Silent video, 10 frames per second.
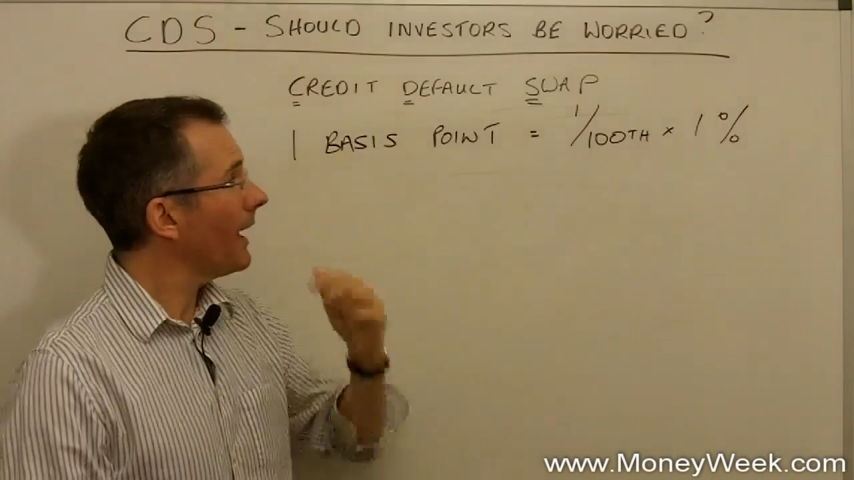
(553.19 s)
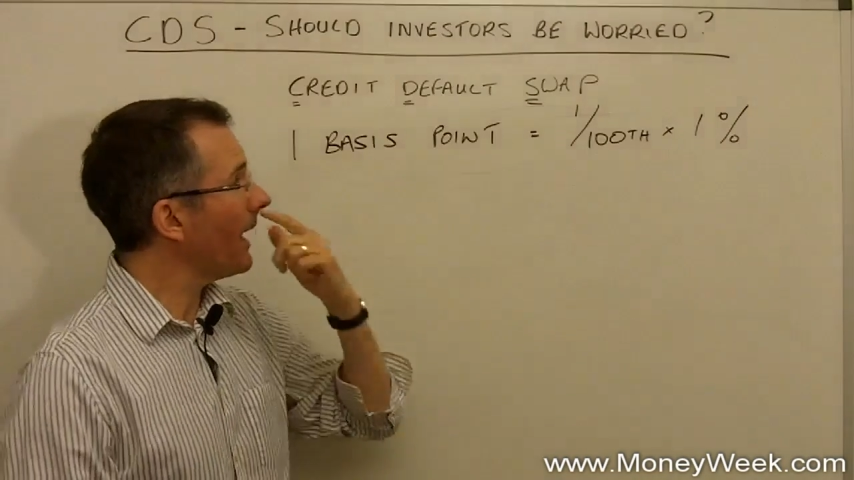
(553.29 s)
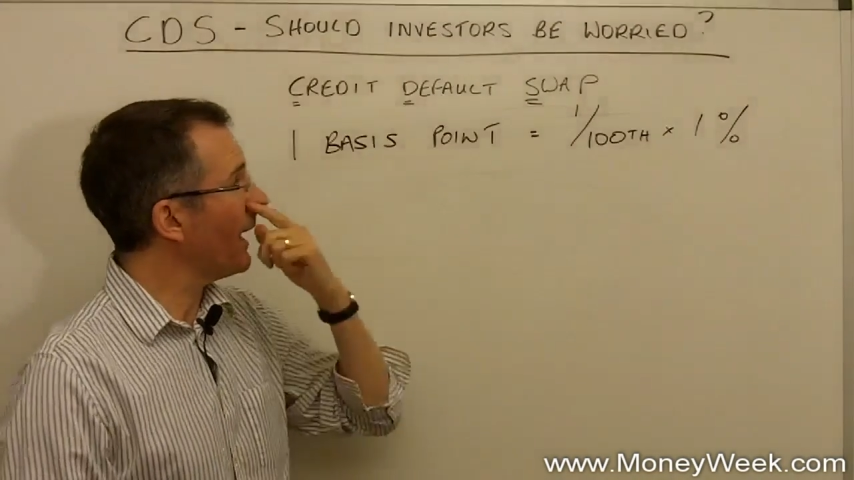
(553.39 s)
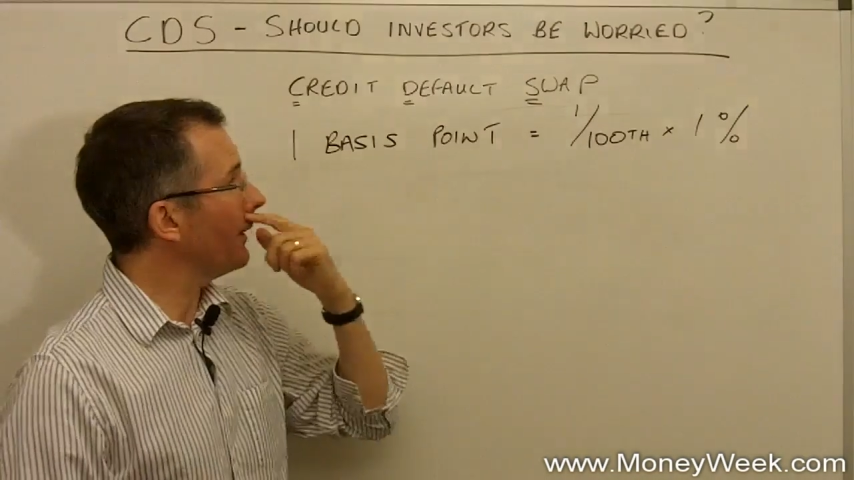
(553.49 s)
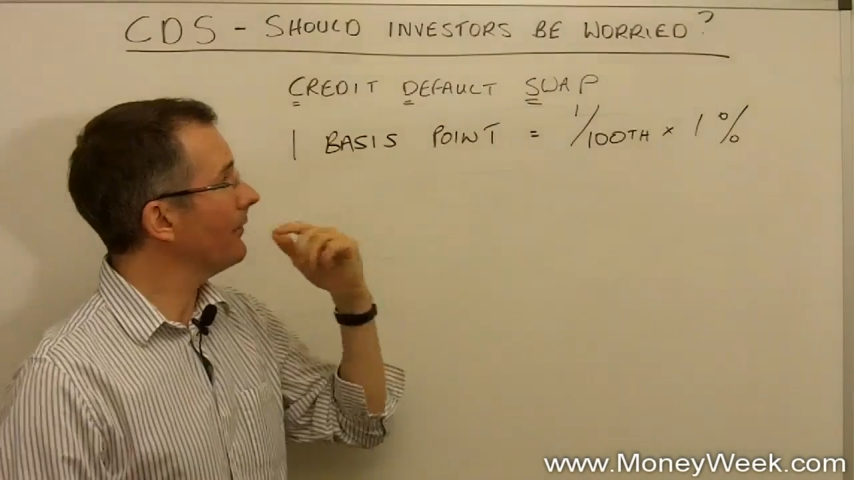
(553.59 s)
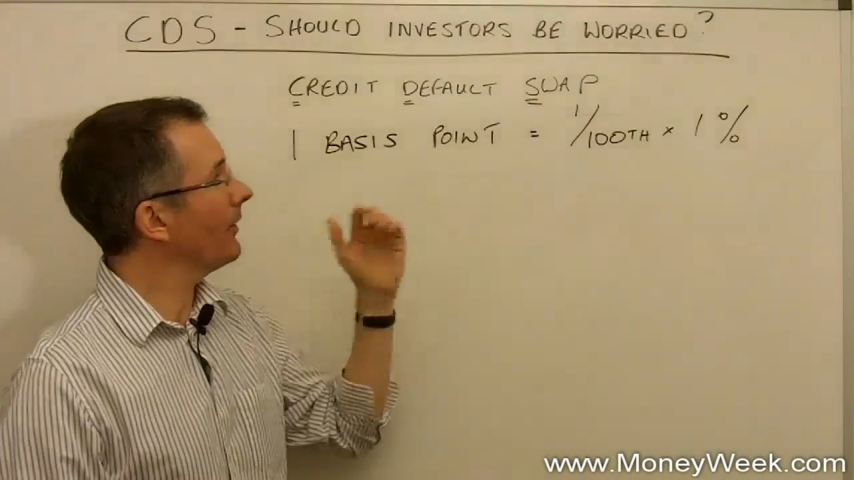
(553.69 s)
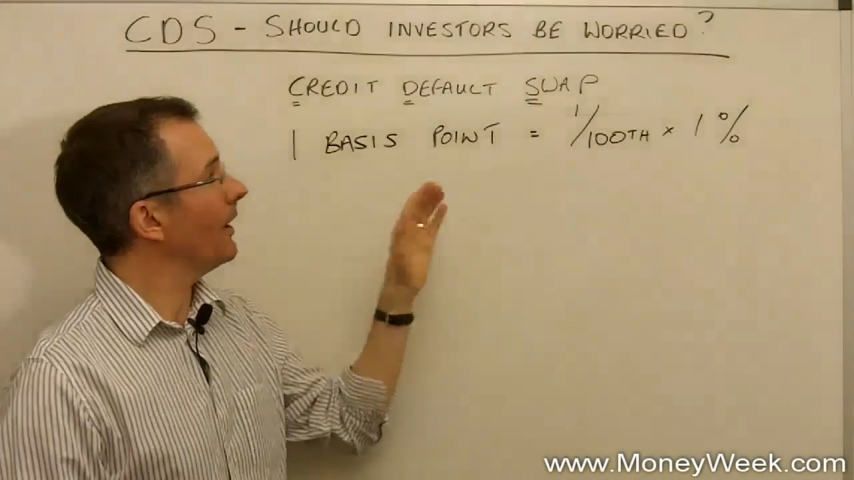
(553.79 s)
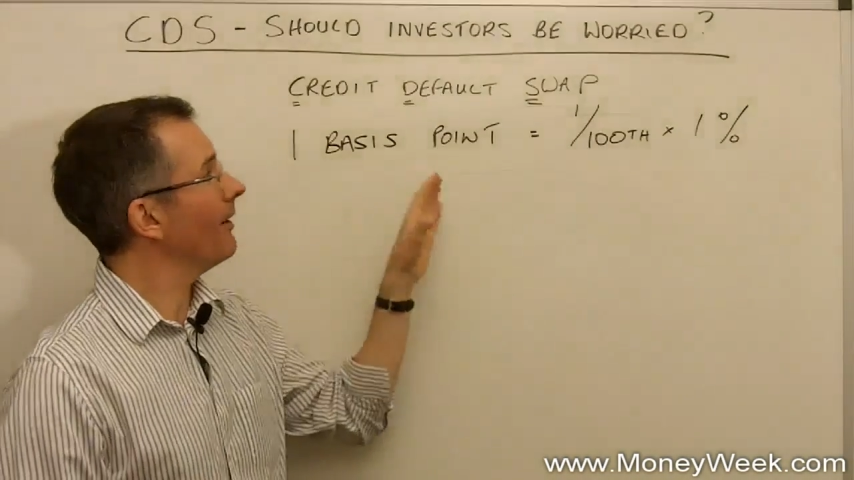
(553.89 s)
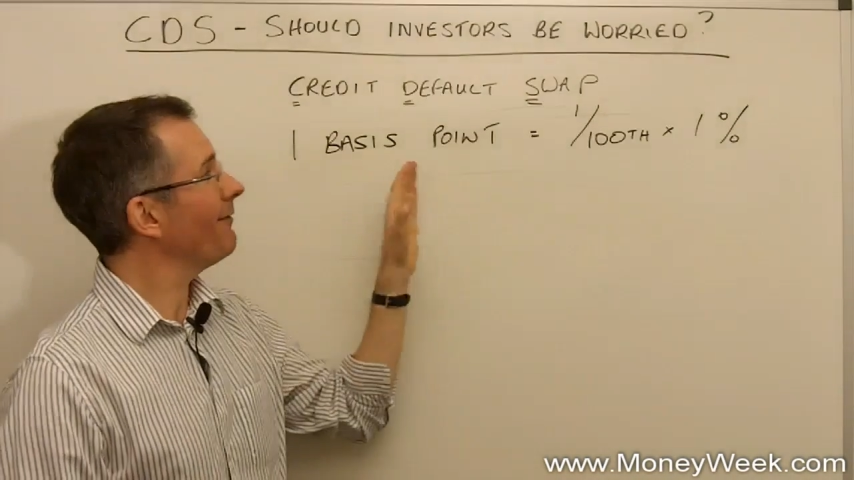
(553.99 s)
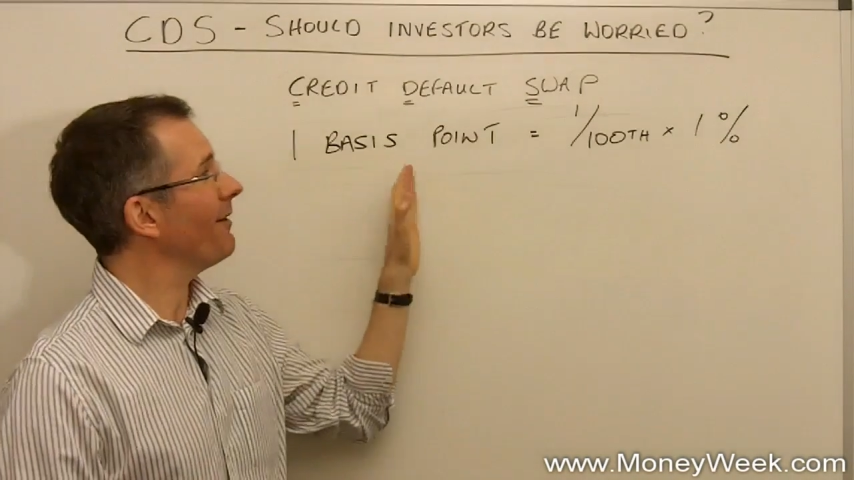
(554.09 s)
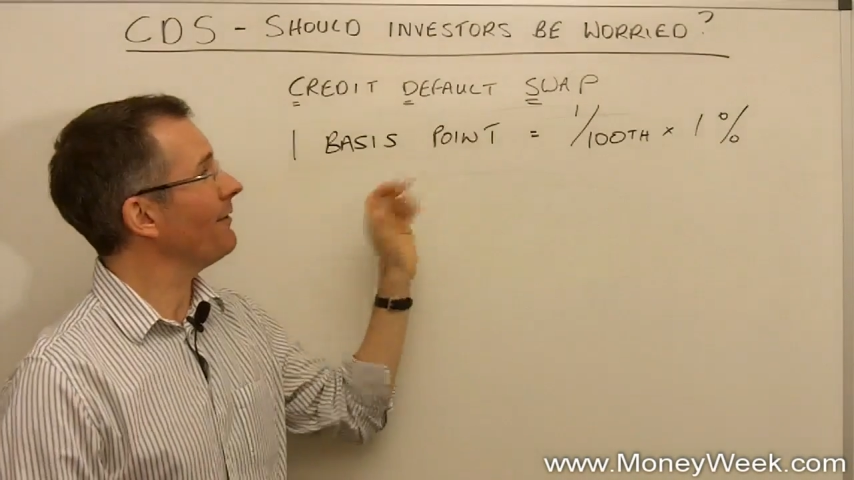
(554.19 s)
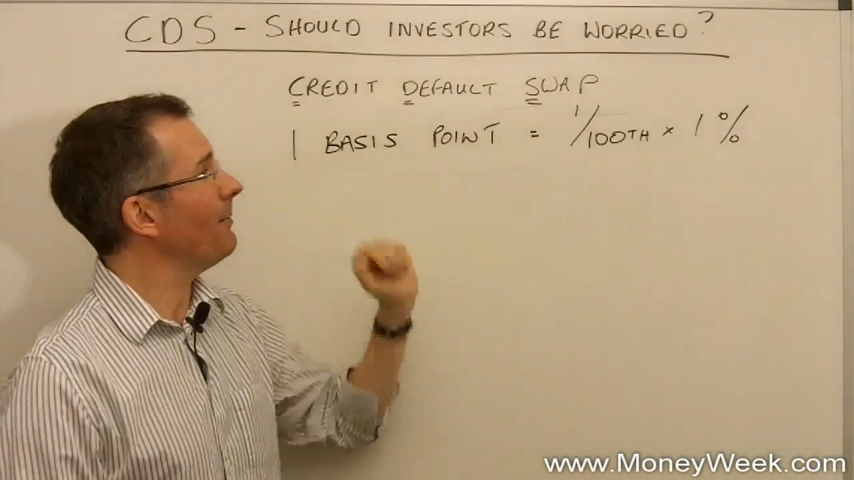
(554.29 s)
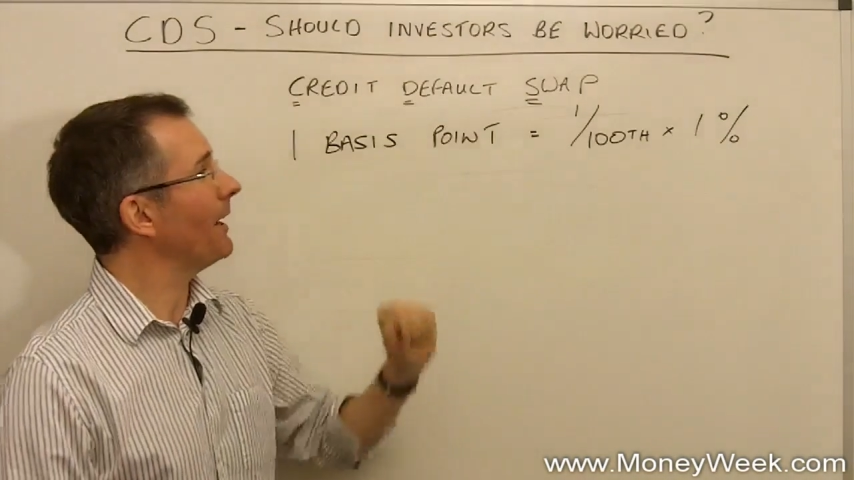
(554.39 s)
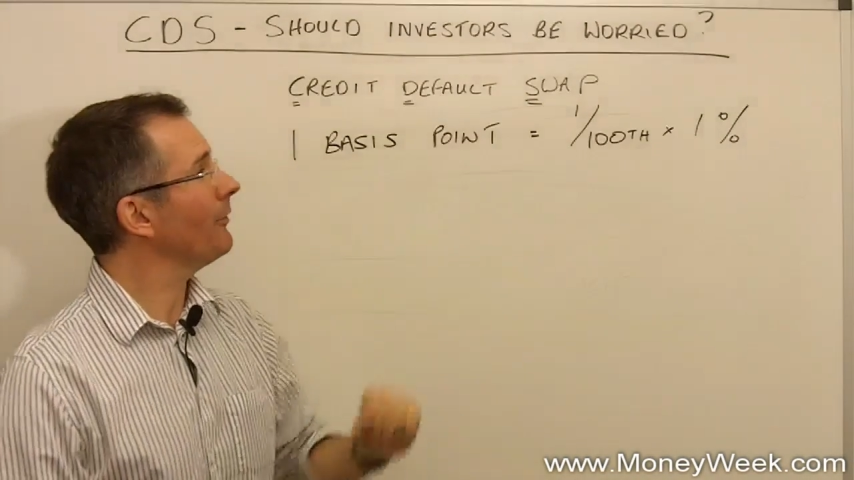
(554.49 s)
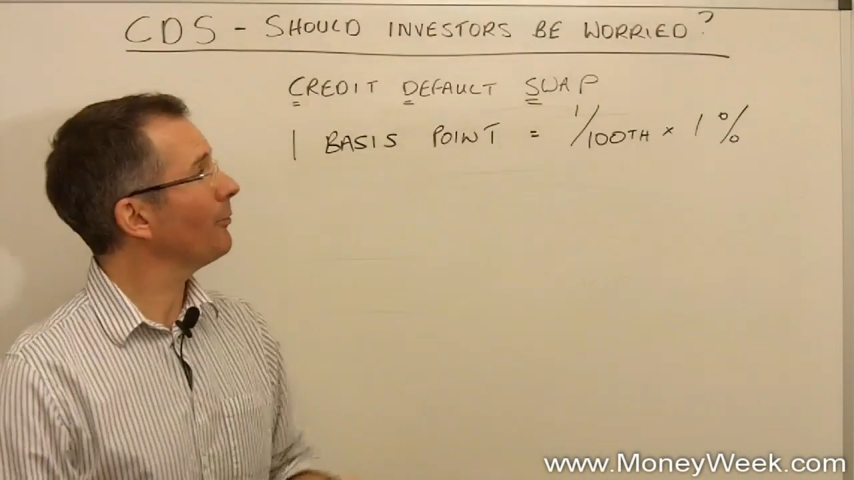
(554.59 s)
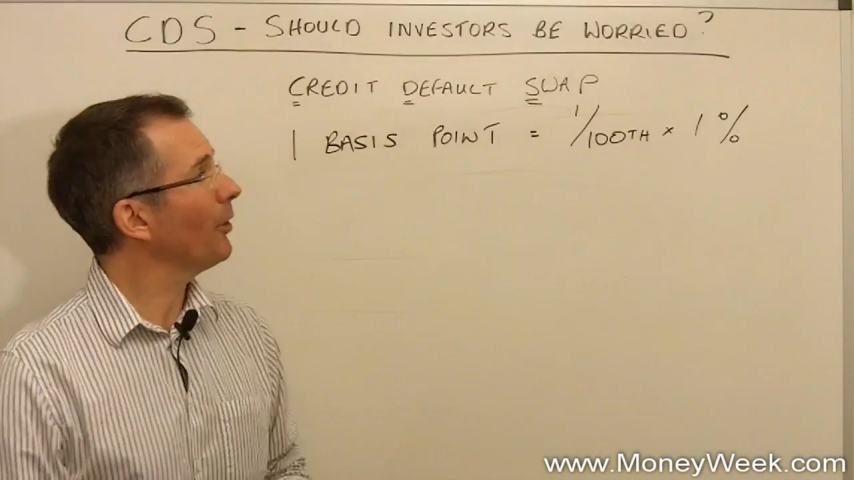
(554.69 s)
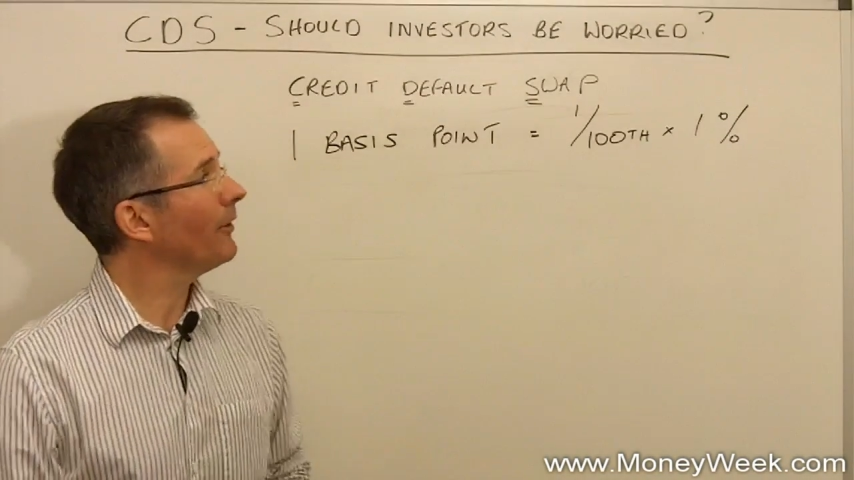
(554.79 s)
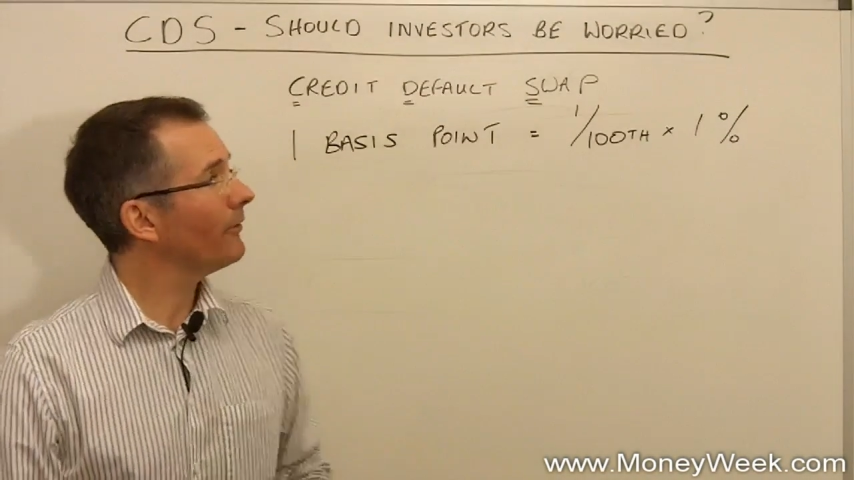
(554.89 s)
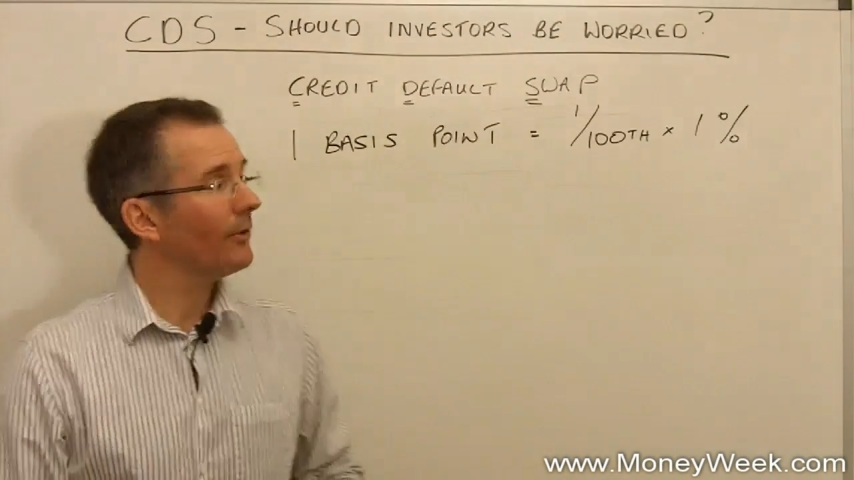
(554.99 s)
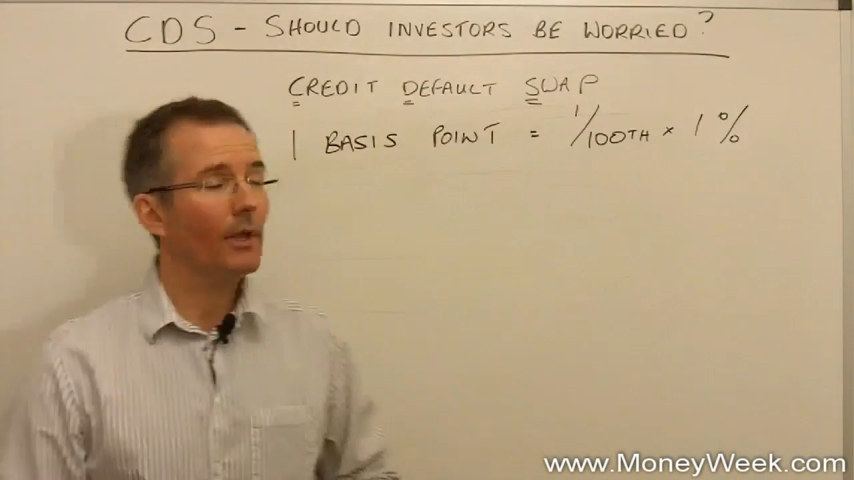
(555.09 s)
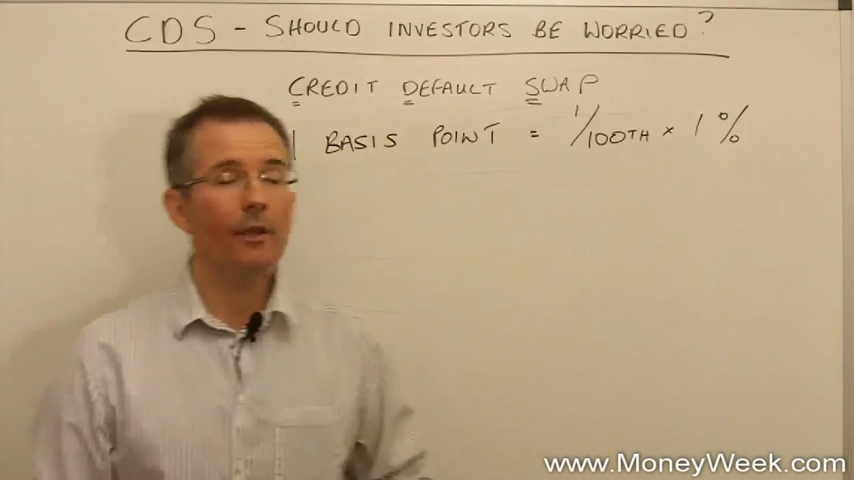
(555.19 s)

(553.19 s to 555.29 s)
and 50 basis points